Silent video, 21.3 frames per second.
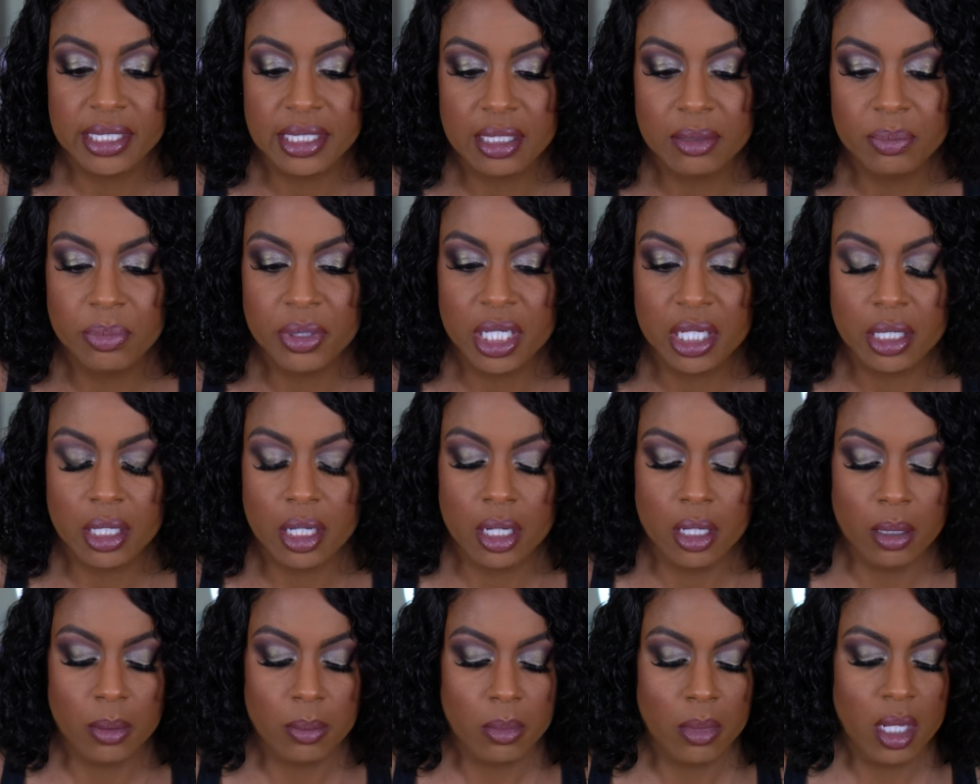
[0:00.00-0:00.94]
did pick
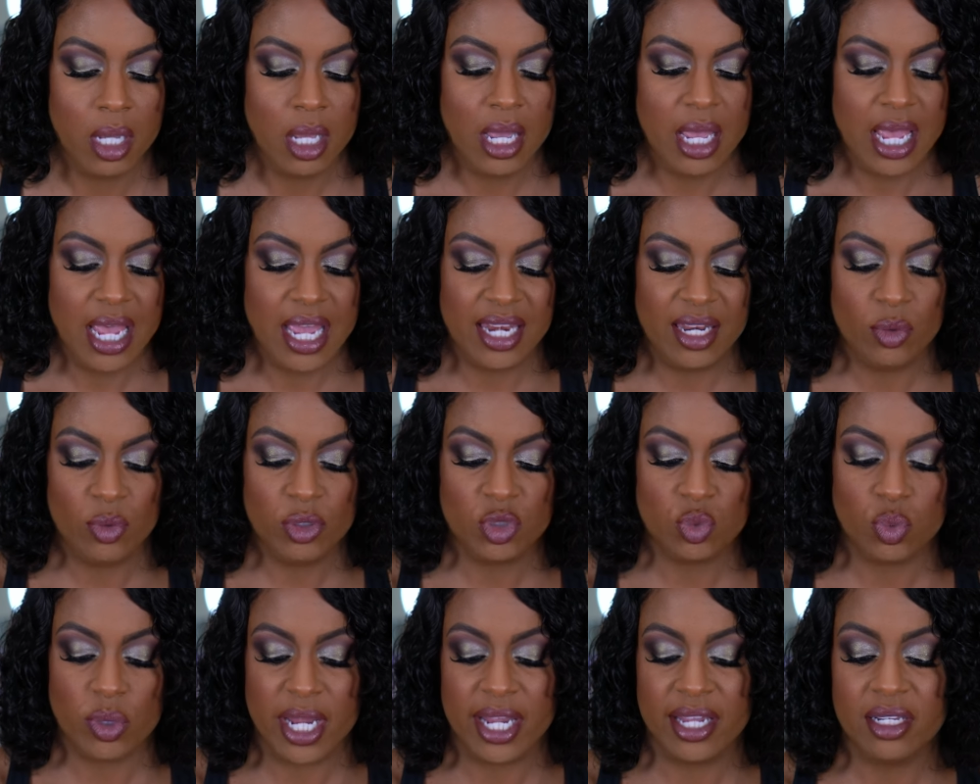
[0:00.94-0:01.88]
up. And it
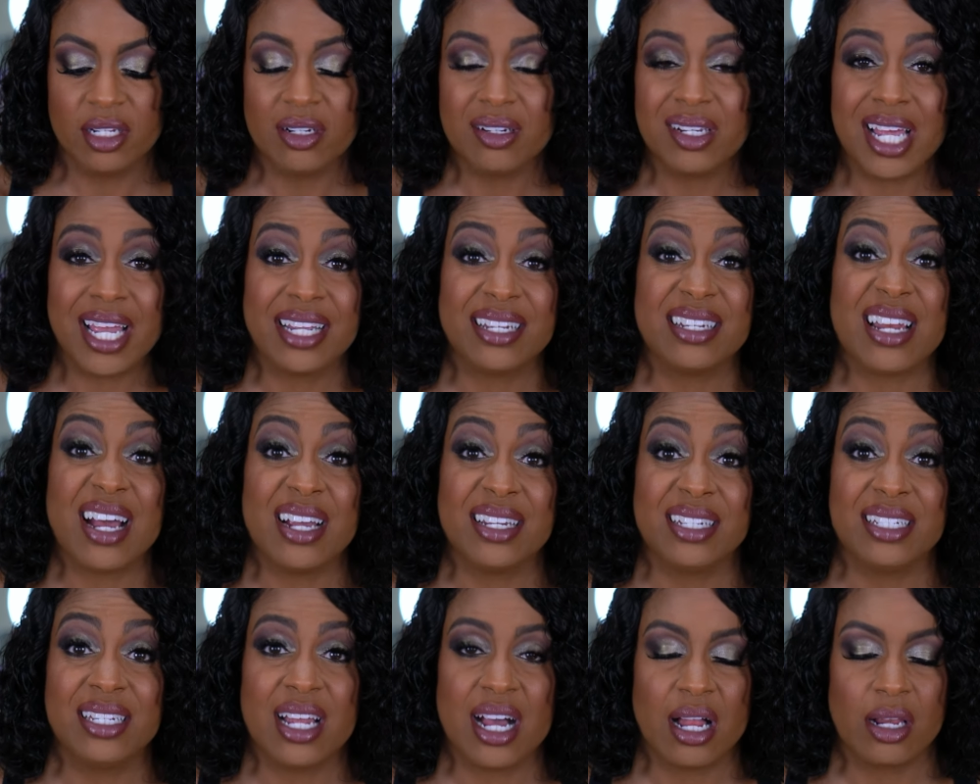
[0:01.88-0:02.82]
was regular like
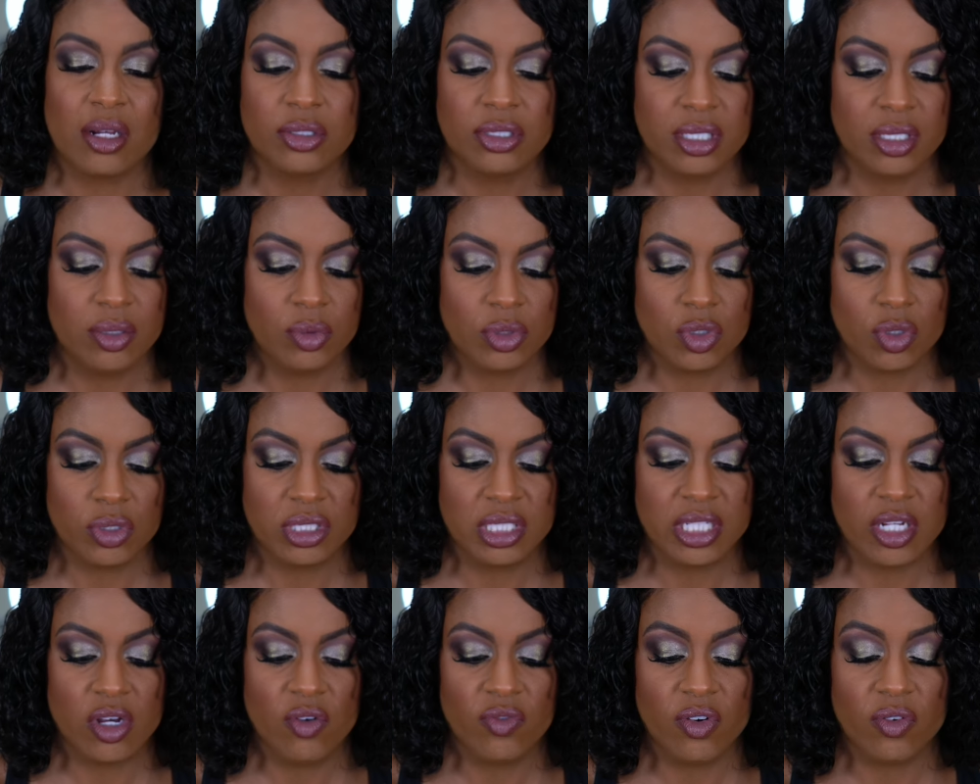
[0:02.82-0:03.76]
$90 and it was on
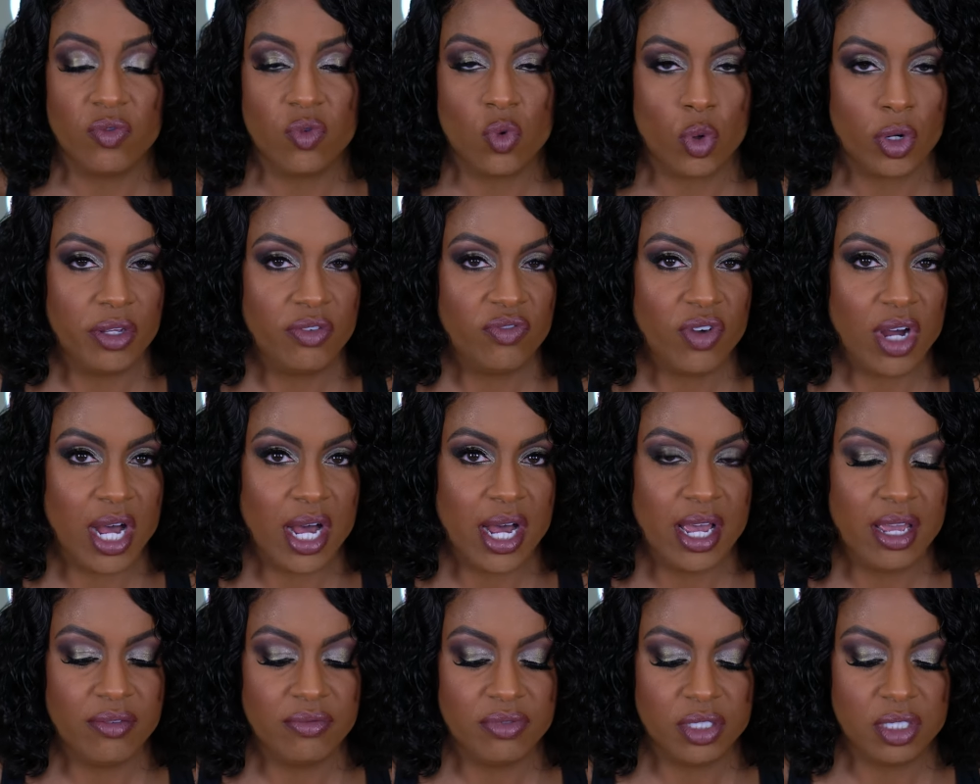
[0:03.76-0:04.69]
sale for $45.